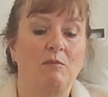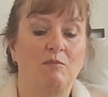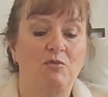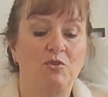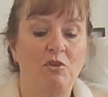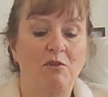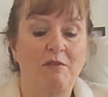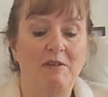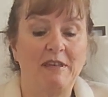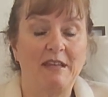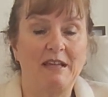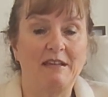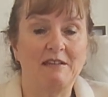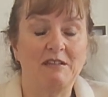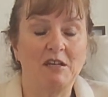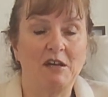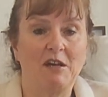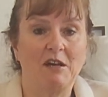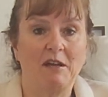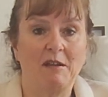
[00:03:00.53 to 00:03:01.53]
During that
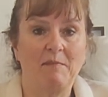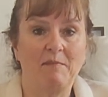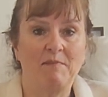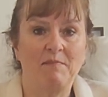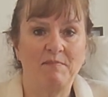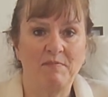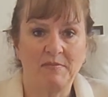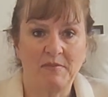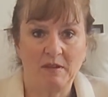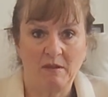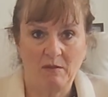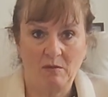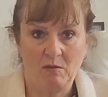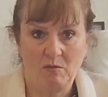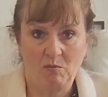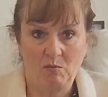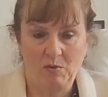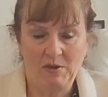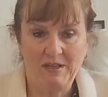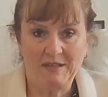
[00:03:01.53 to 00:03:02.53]
time,
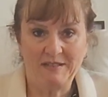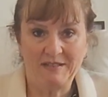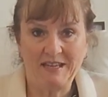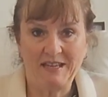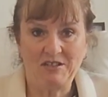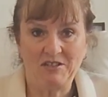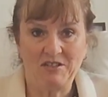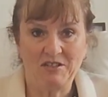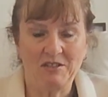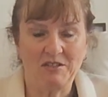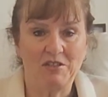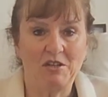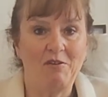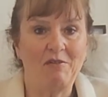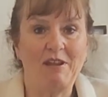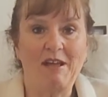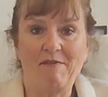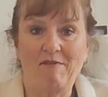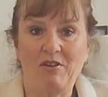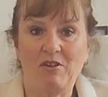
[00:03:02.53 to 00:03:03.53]
we as agents
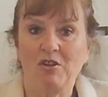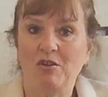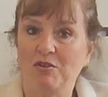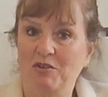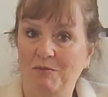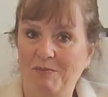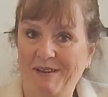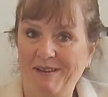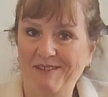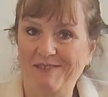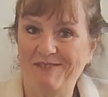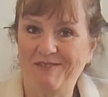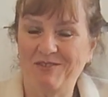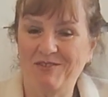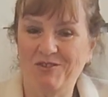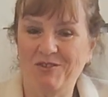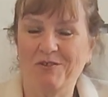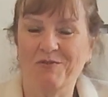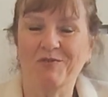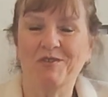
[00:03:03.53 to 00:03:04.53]
don't have a huge amount of
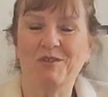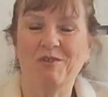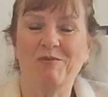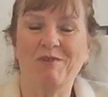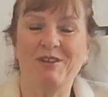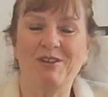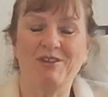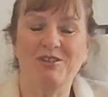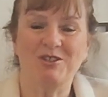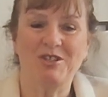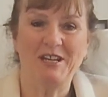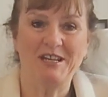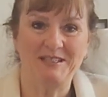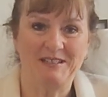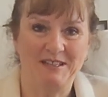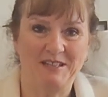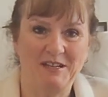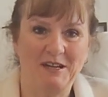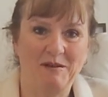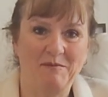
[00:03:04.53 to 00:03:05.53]
control, so we can
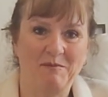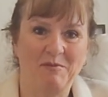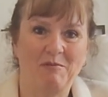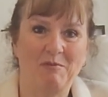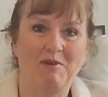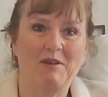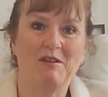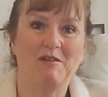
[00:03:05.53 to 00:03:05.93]
chase it up, we